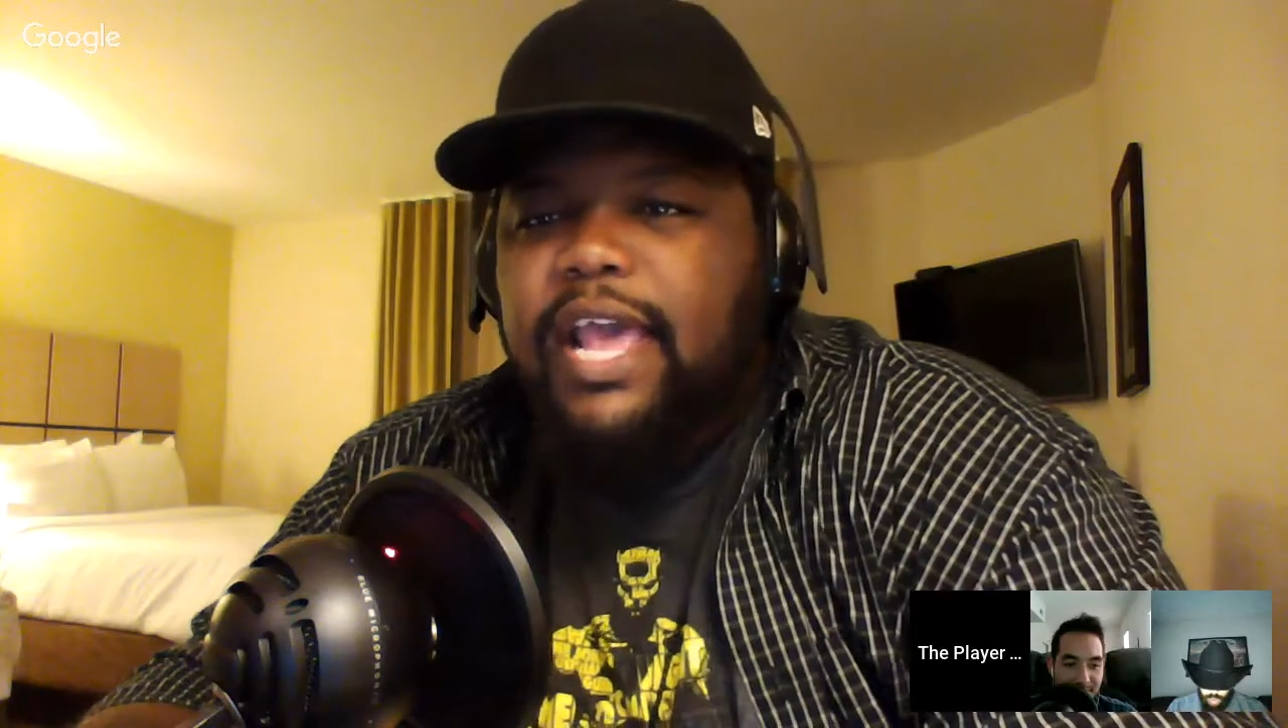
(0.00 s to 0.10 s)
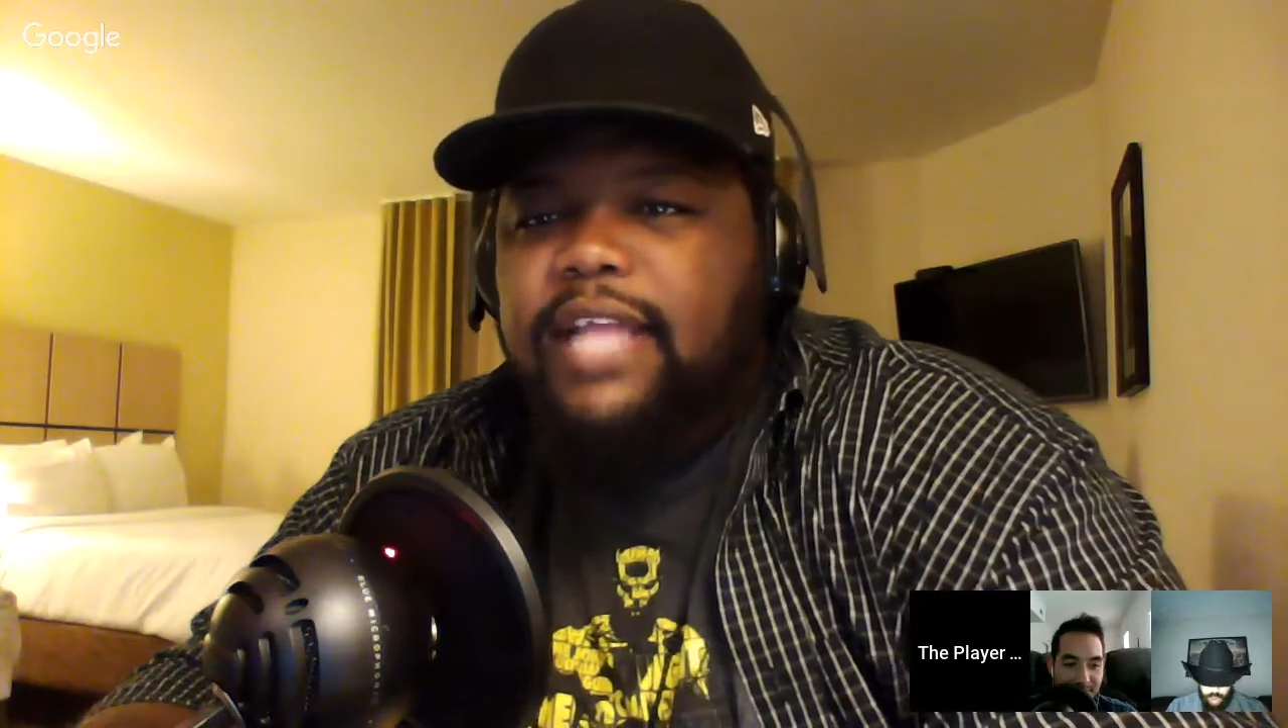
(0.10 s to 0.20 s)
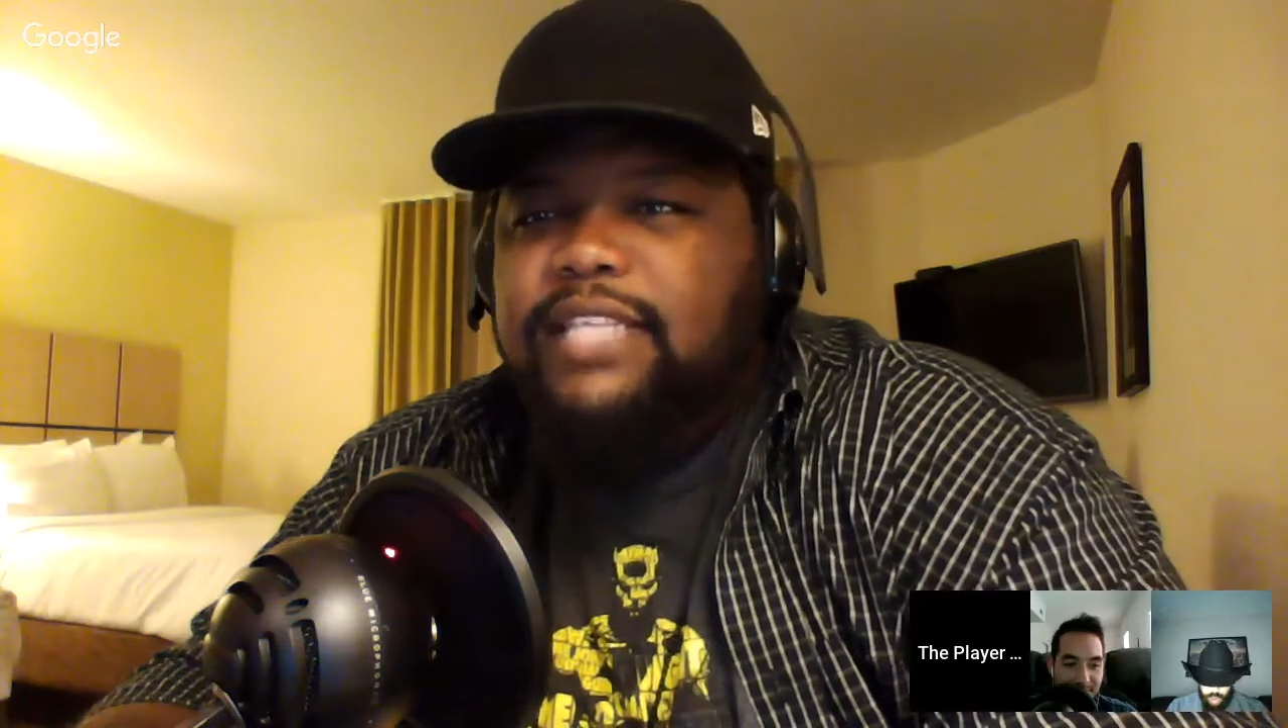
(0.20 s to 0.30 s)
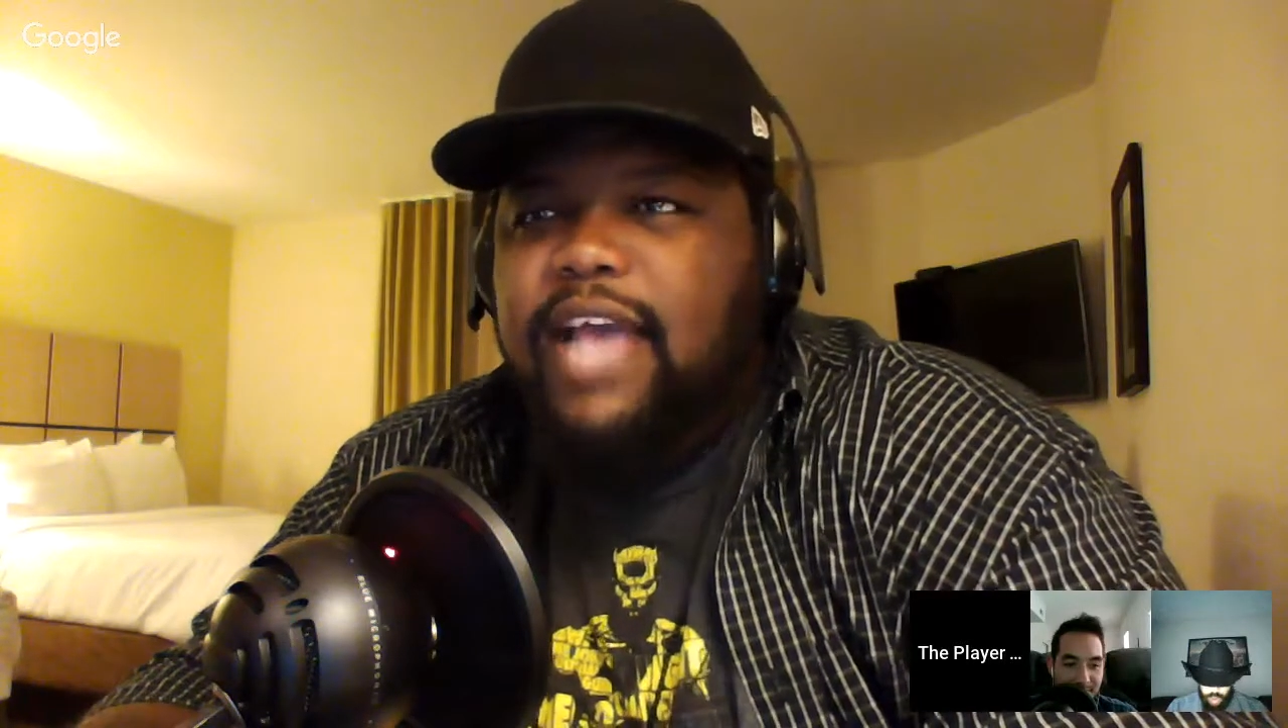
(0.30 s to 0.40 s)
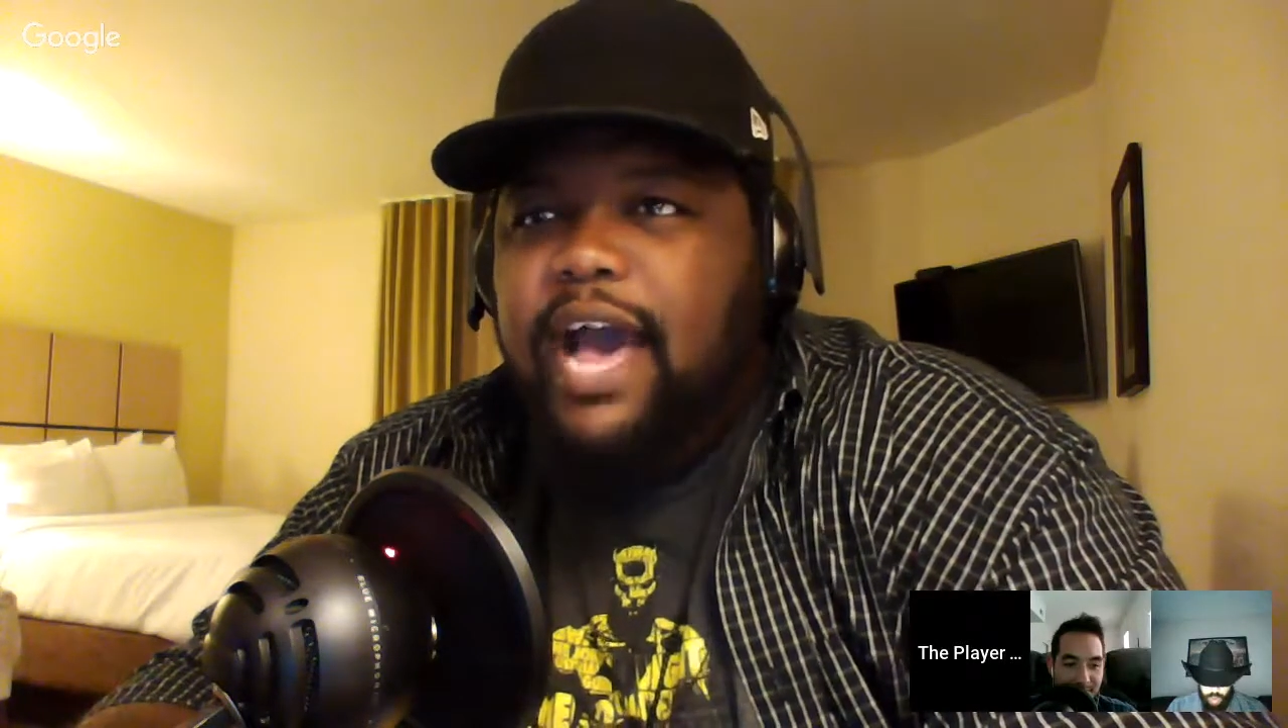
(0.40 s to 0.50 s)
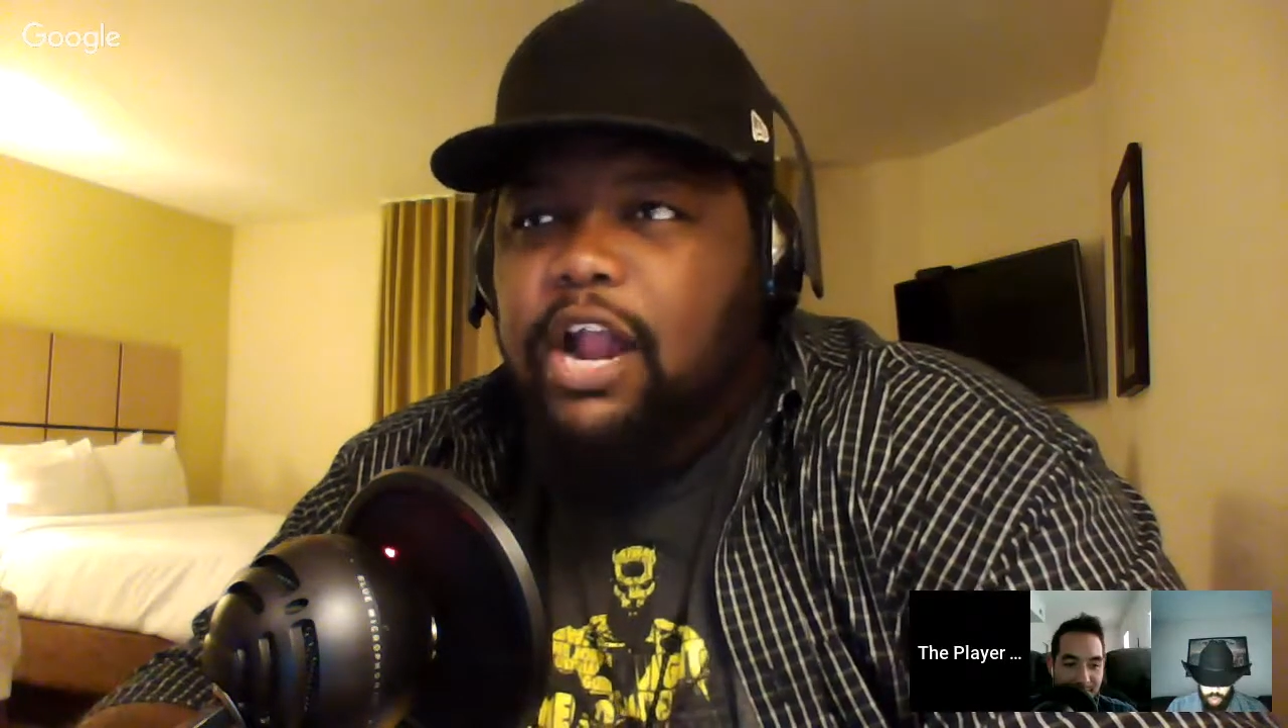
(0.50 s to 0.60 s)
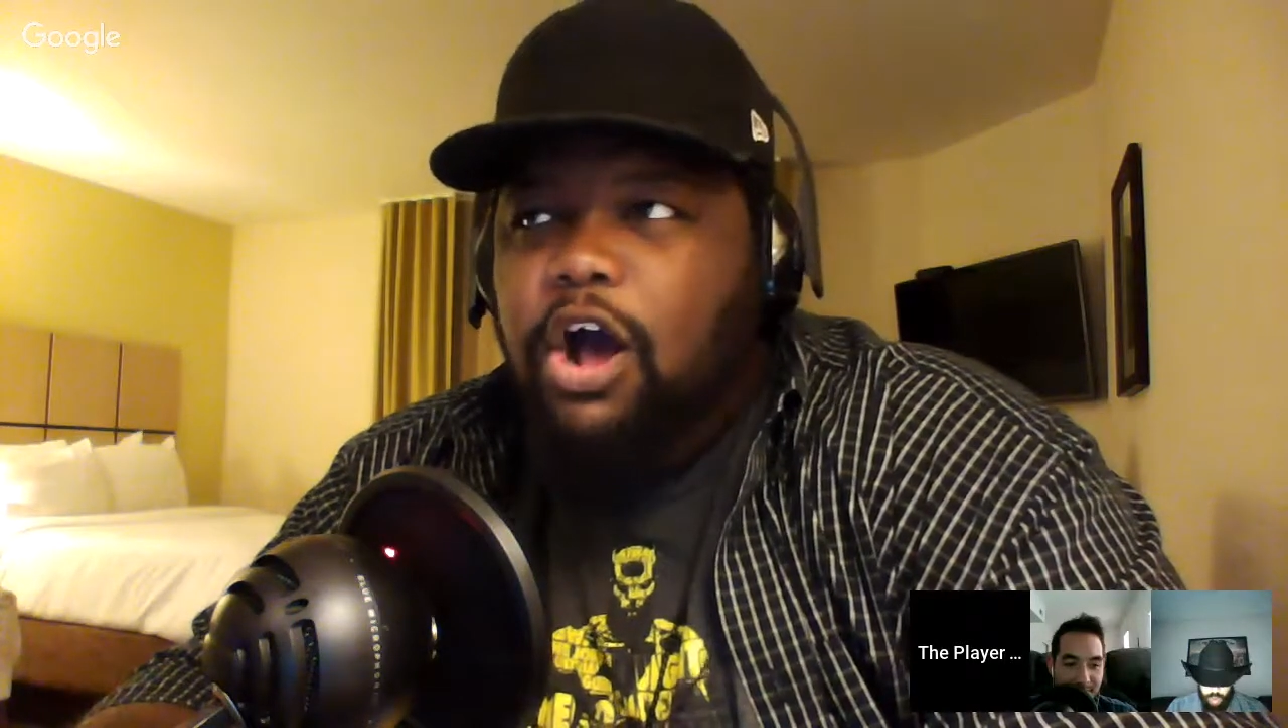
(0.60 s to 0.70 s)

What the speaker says: It's got